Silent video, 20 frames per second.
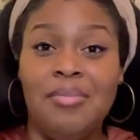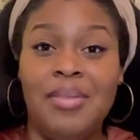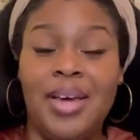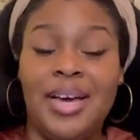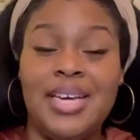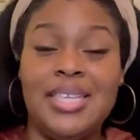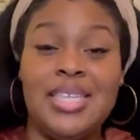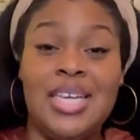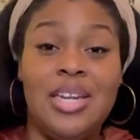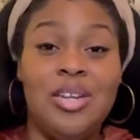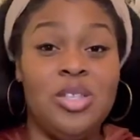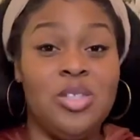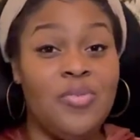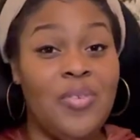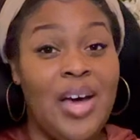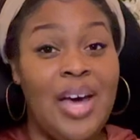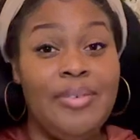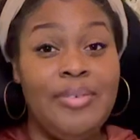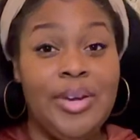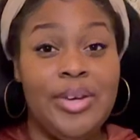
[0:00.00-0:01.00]
Like I said, it was
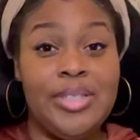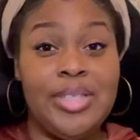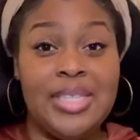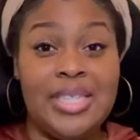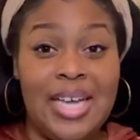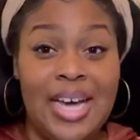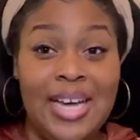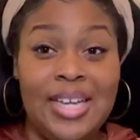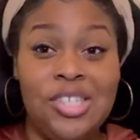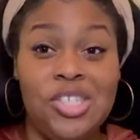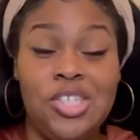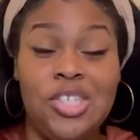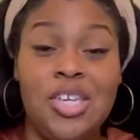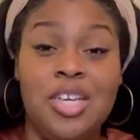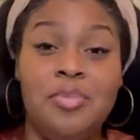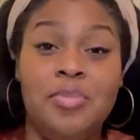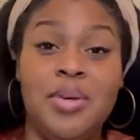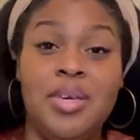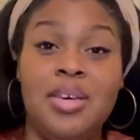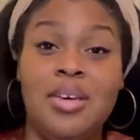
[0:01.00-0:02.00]
five years of side
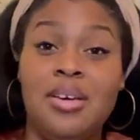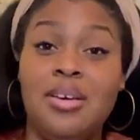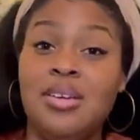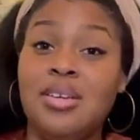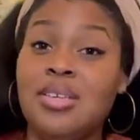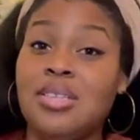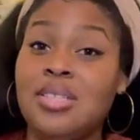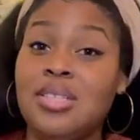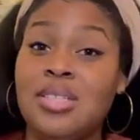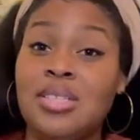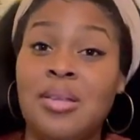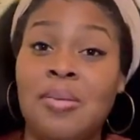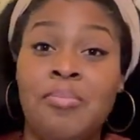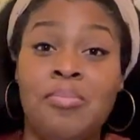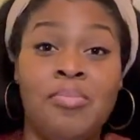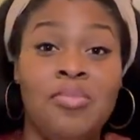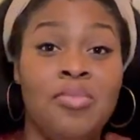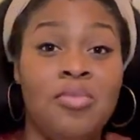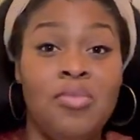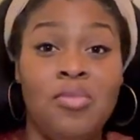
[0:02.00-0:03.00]
chick because
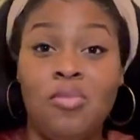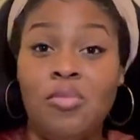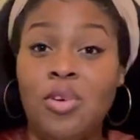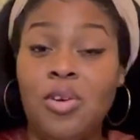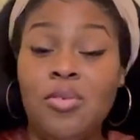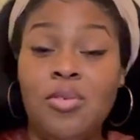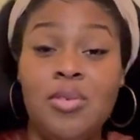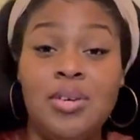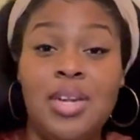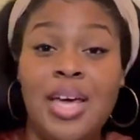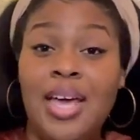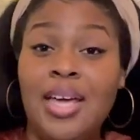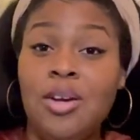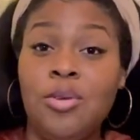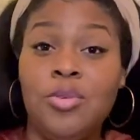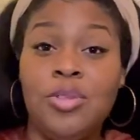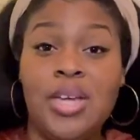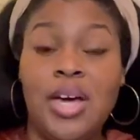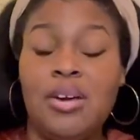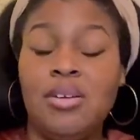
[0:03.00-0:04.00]
we were dating
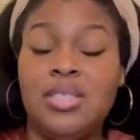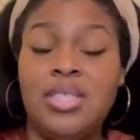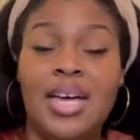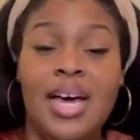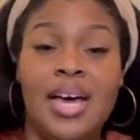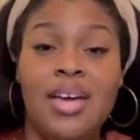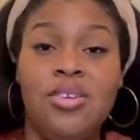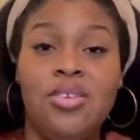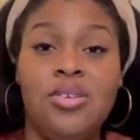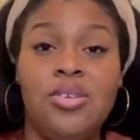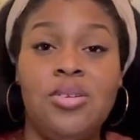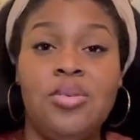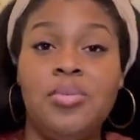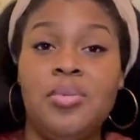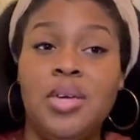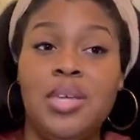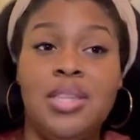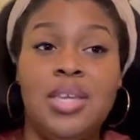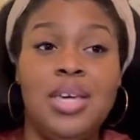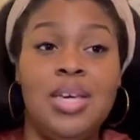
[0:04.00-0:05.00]
without a title
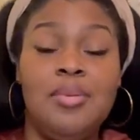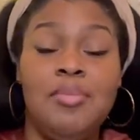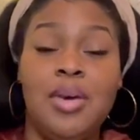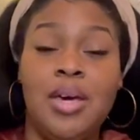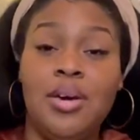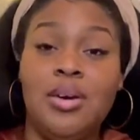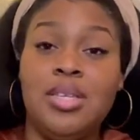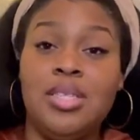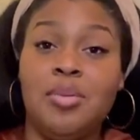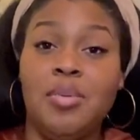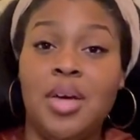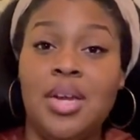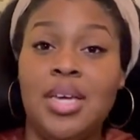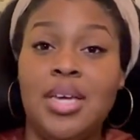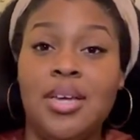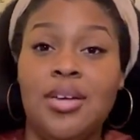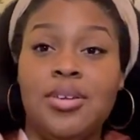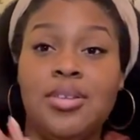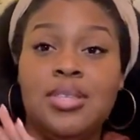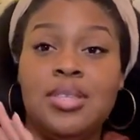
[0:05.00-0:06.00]
and then he married somebody
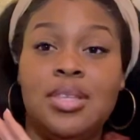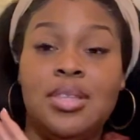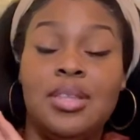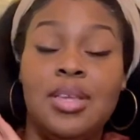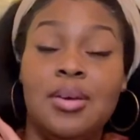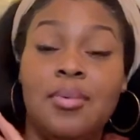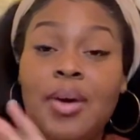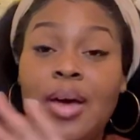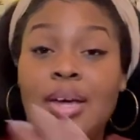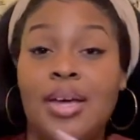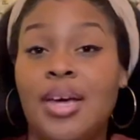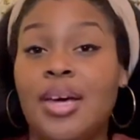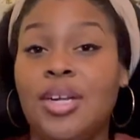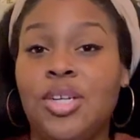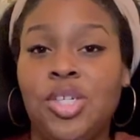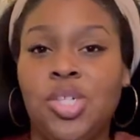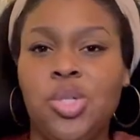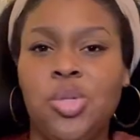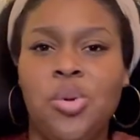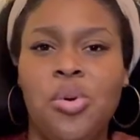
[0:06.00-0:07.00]
else and then I cut
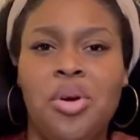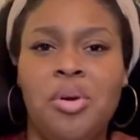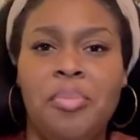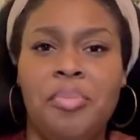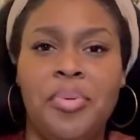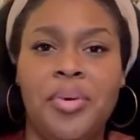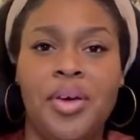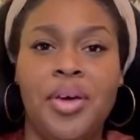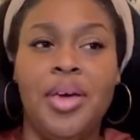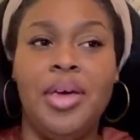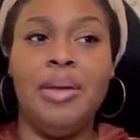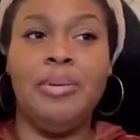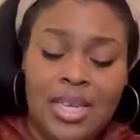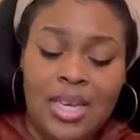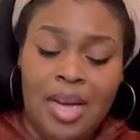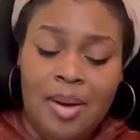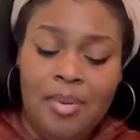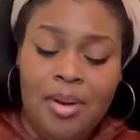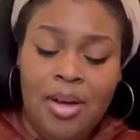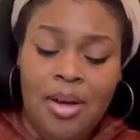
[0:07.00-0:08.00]
it short. But I think
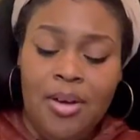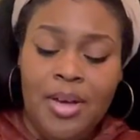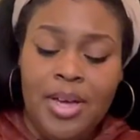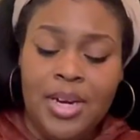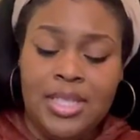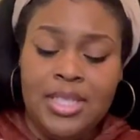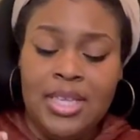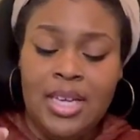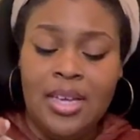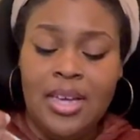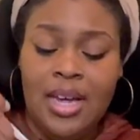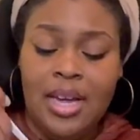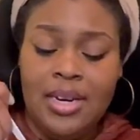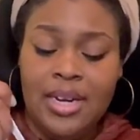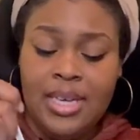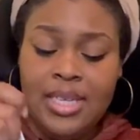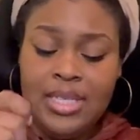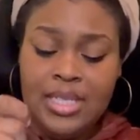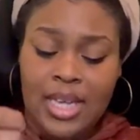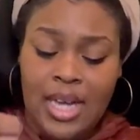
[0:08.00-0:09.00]
I'm gonna go ahead and tell y'all
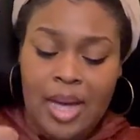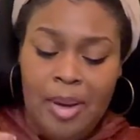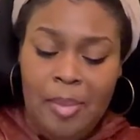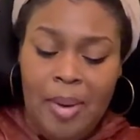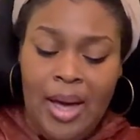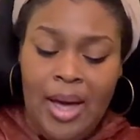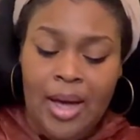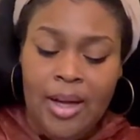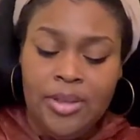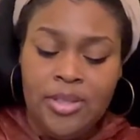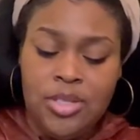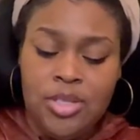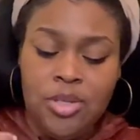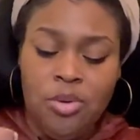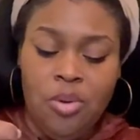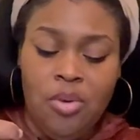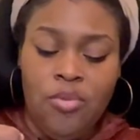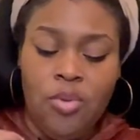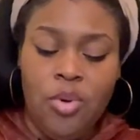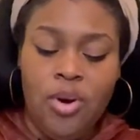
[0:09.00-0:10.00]
next time how
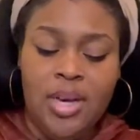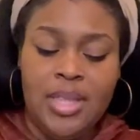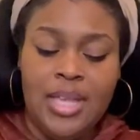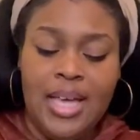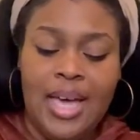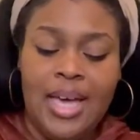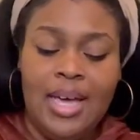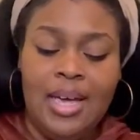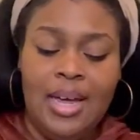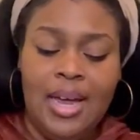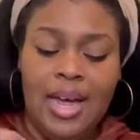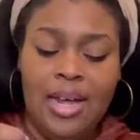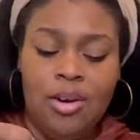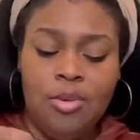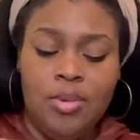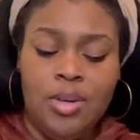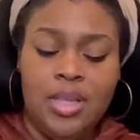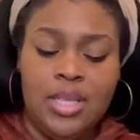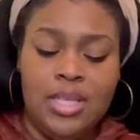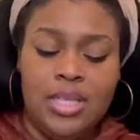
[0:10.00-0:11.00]
to avoid that and how to
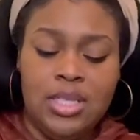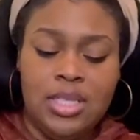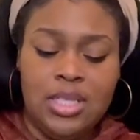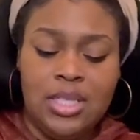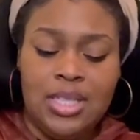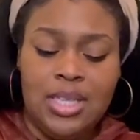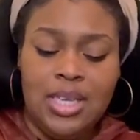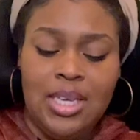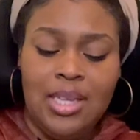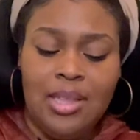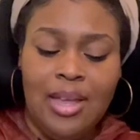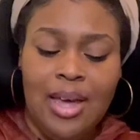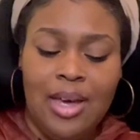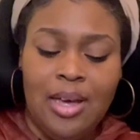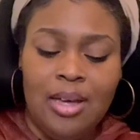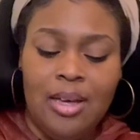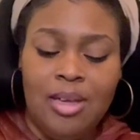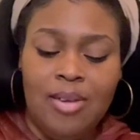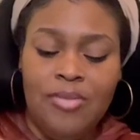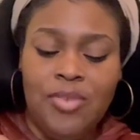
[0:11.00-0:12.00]
really see
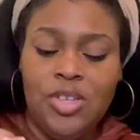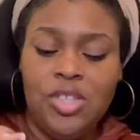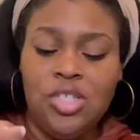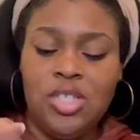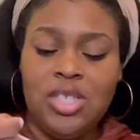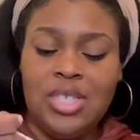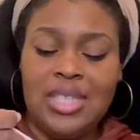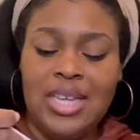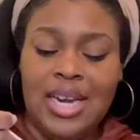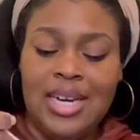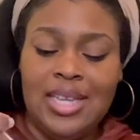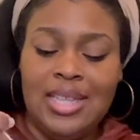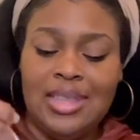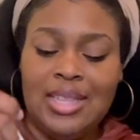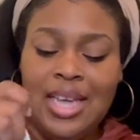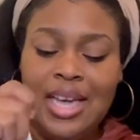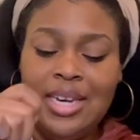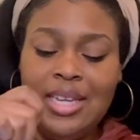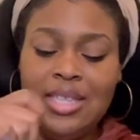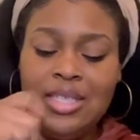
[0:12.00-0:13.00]
like if he's just not
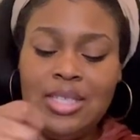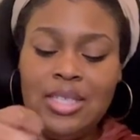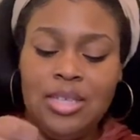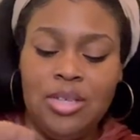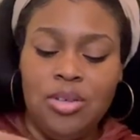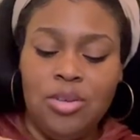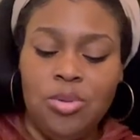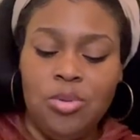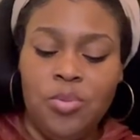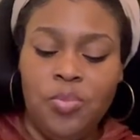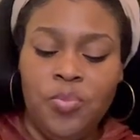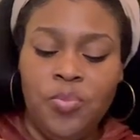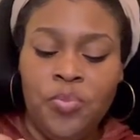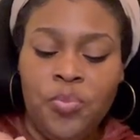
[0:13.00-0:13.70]
that into you.